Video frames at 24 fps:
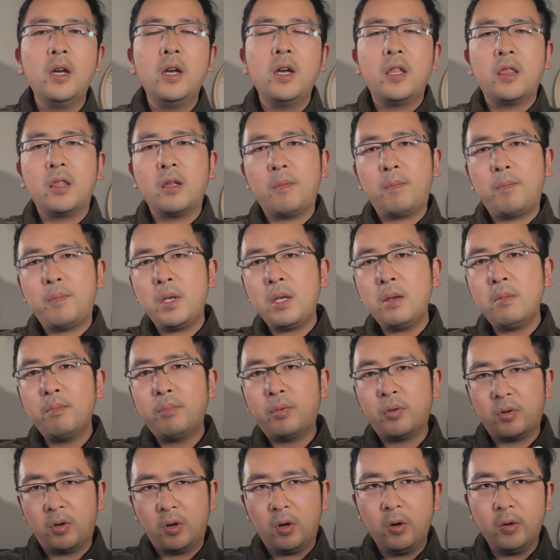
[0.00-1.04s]
The Beam
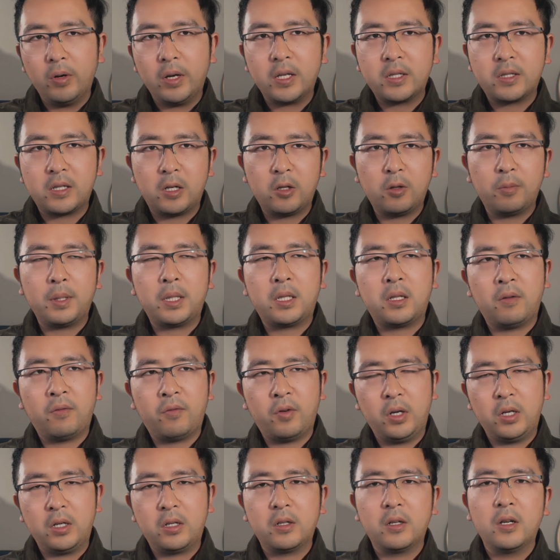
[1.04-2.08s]
Pro is a little bit
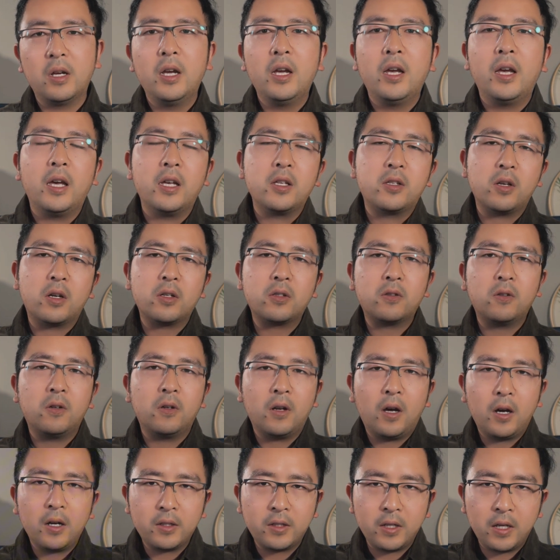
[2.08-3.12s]
different. It's also
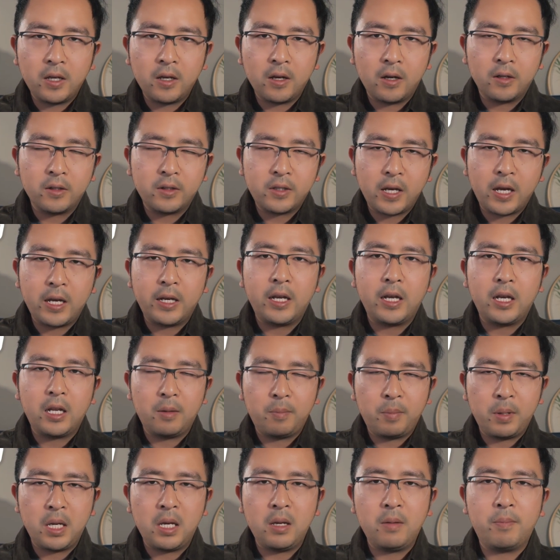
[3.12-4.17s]
locked in on
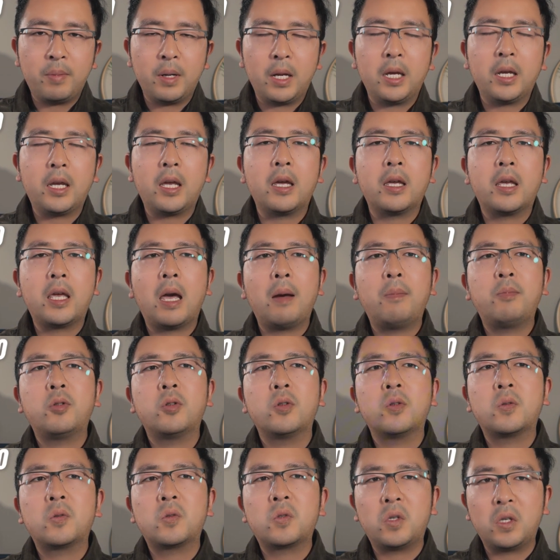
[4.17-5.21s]
1080p, but it can capture
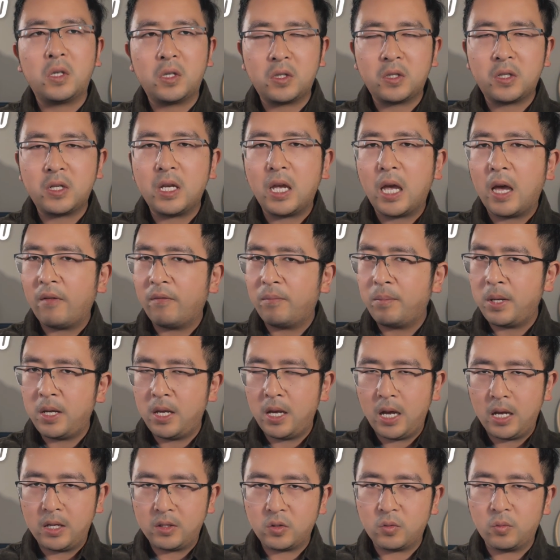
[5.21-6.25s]
60
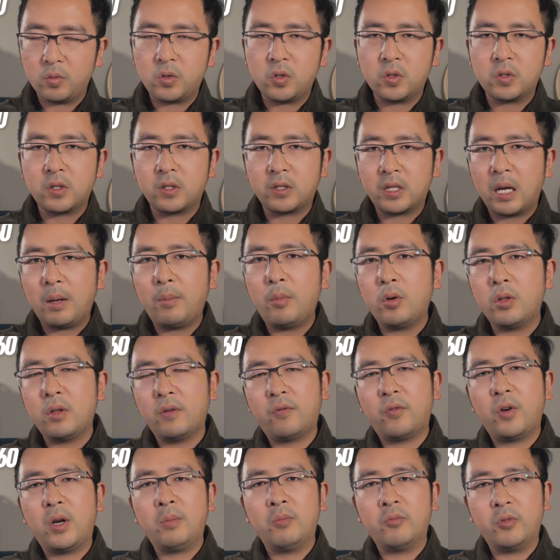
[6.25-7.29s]
FPS, which is a double the
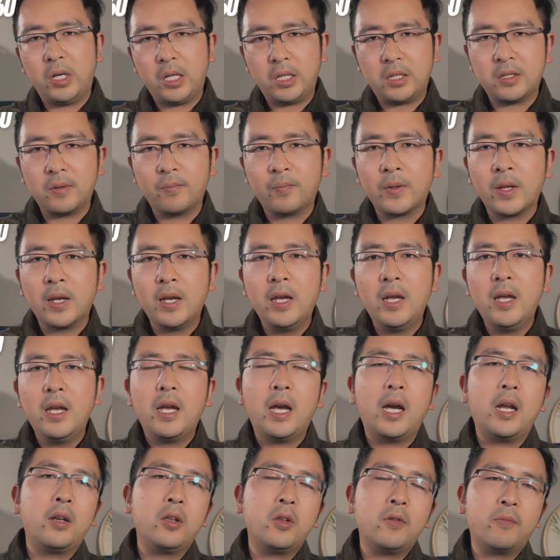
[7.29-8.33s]
frame rate.
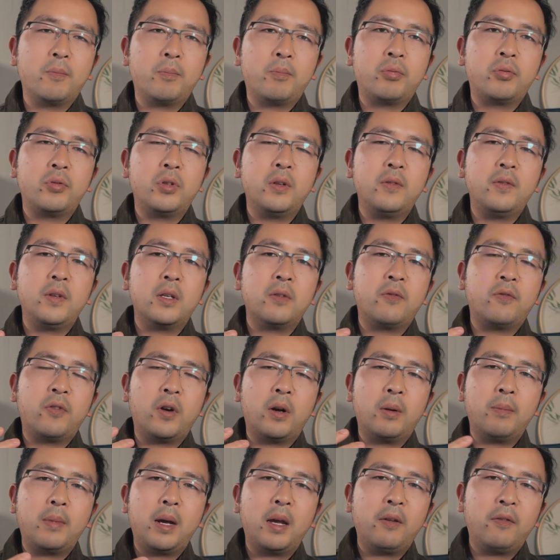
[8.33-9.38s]
And previous,
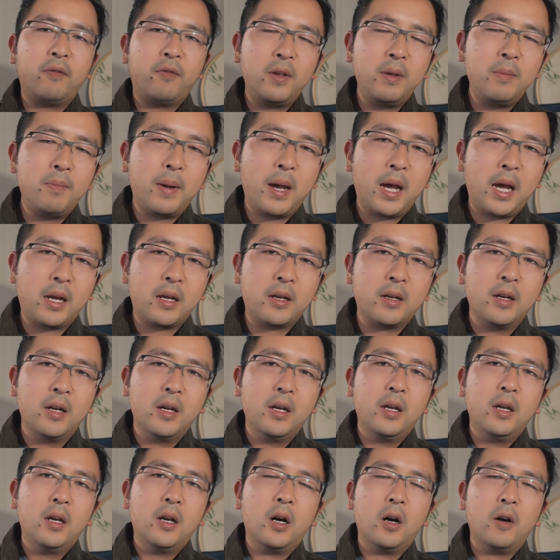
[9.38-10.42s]
from my feedback
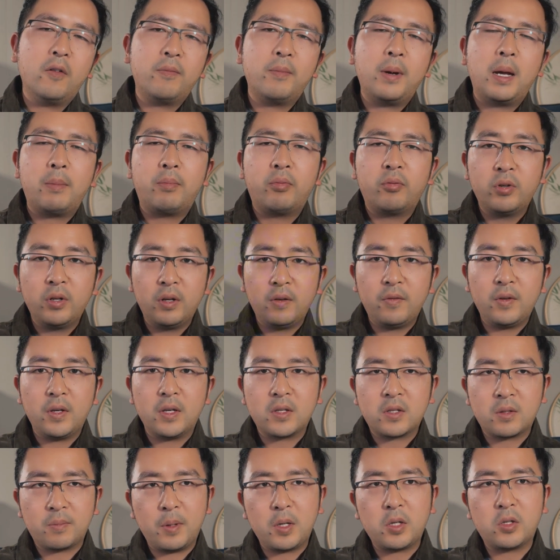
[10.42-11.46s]
of my previous
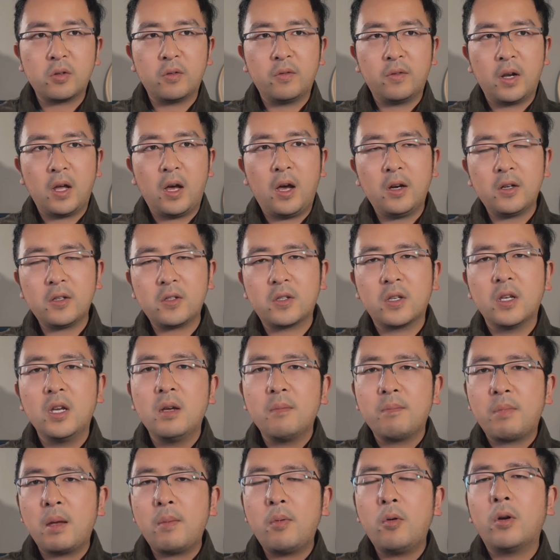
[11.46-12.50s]
spatial vlogs,
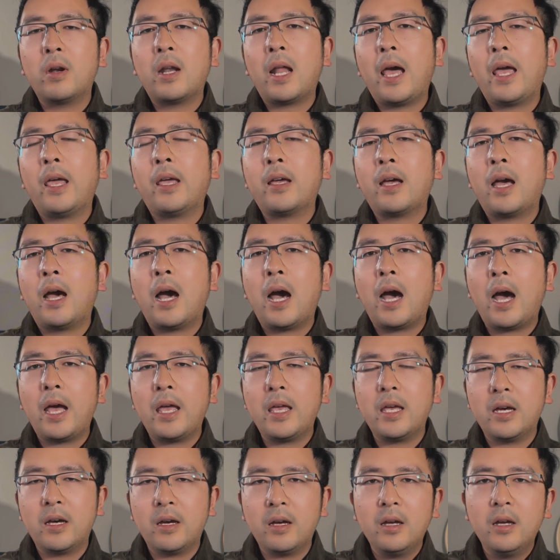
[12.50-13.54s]
people like
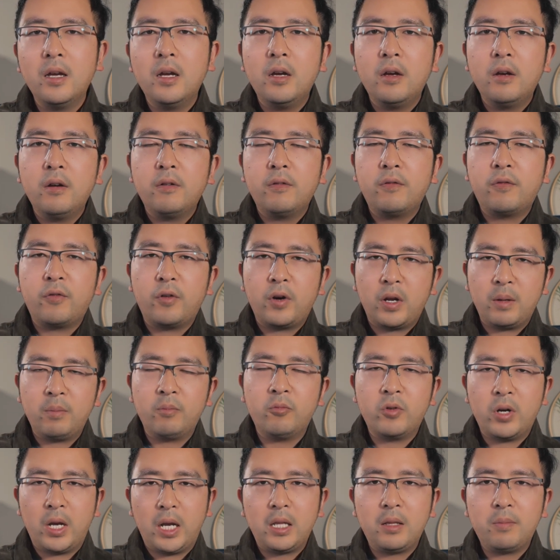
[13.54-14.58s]
higher frame
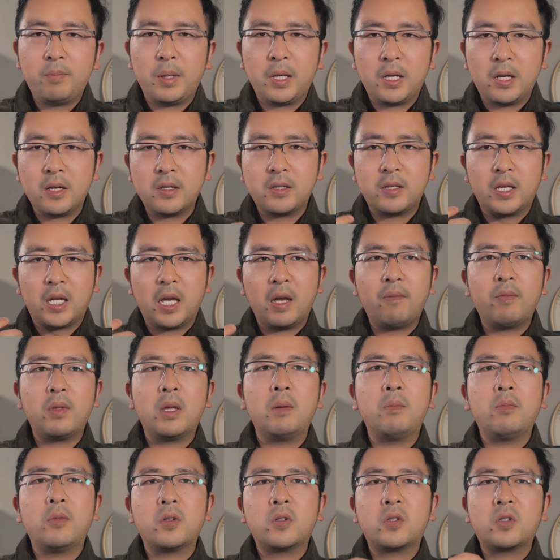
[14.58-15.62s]
rate because it gives
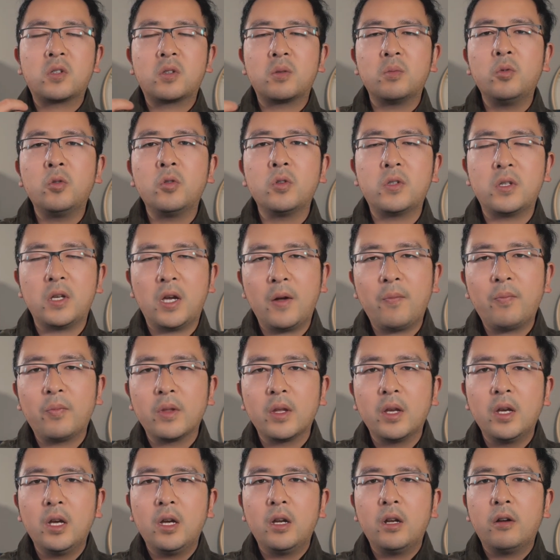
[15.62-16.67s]
them the smoother
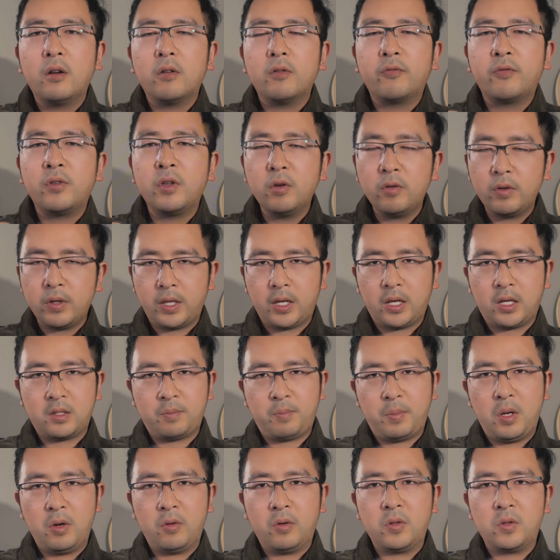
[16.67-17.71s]
viewing
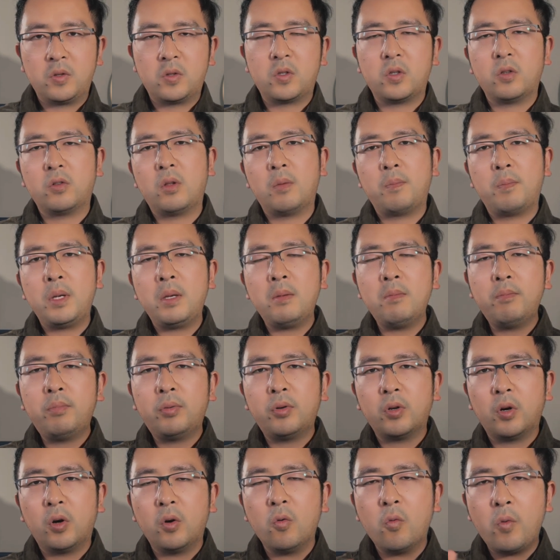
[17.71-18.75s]
experience. So the Beam
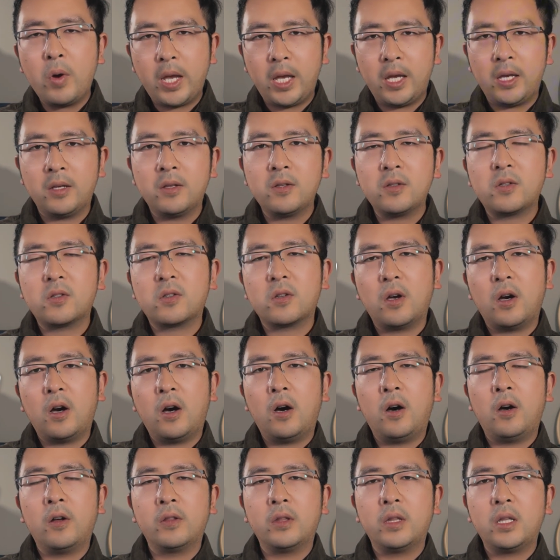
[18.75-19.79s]
Pro wins
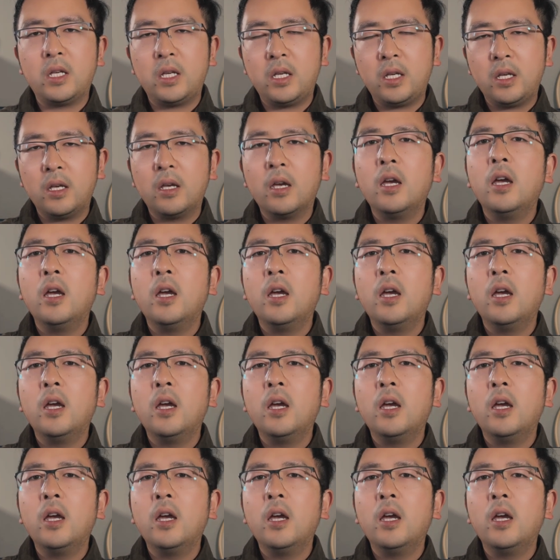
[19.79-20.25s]
on the